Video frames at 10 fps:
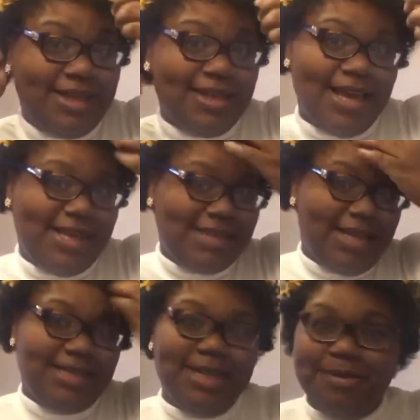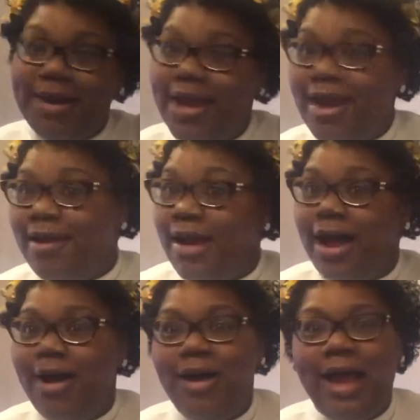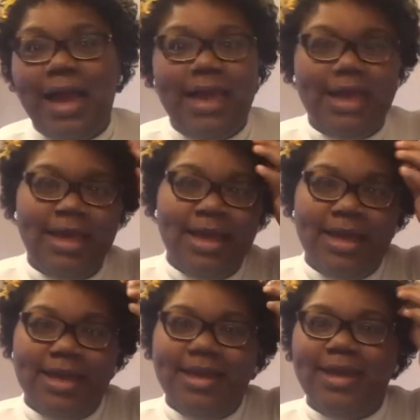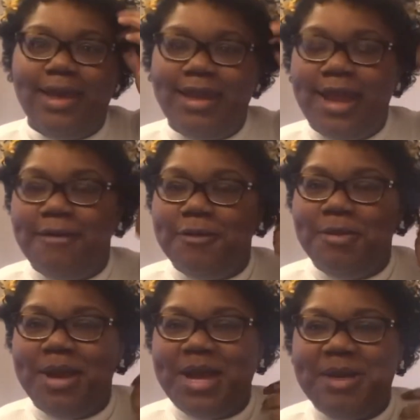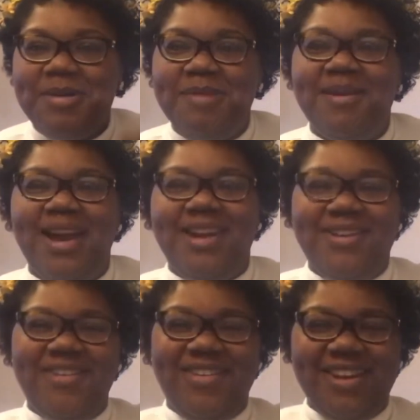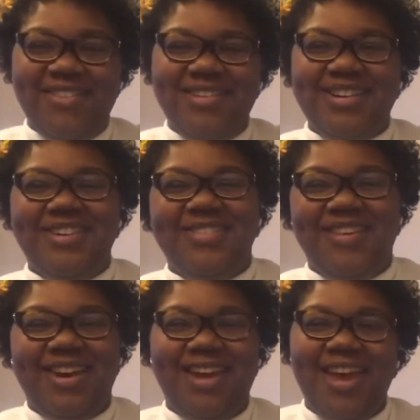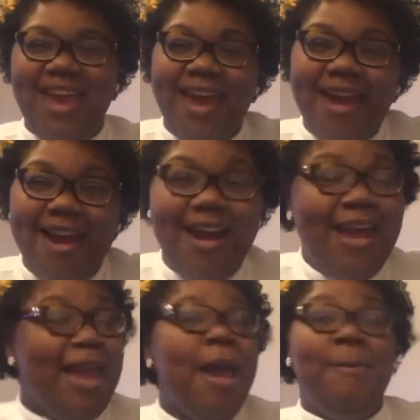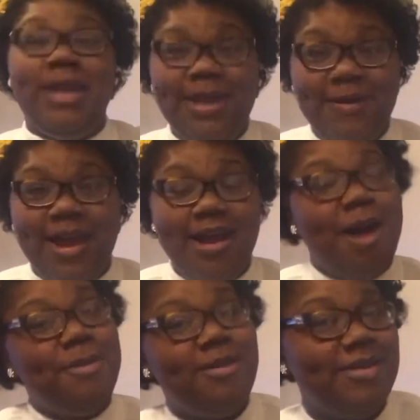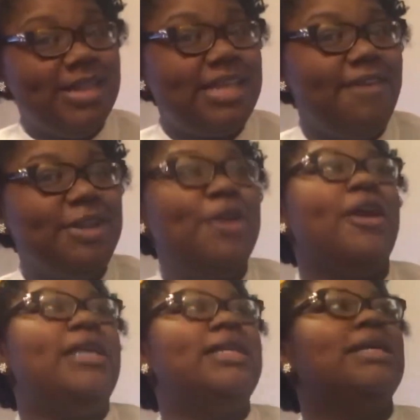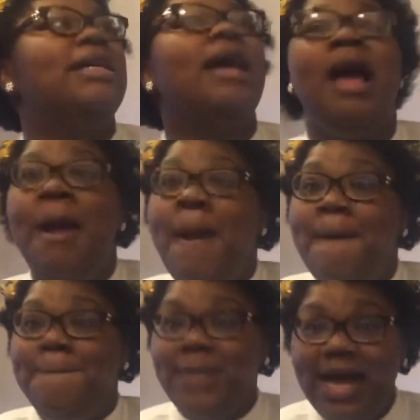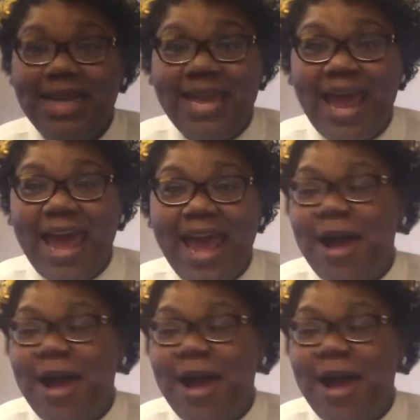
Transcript: Yes, I took my hair out. I can never make up my mind on what I want to do to my hair. But anyway, hope everybody's having a great Monday.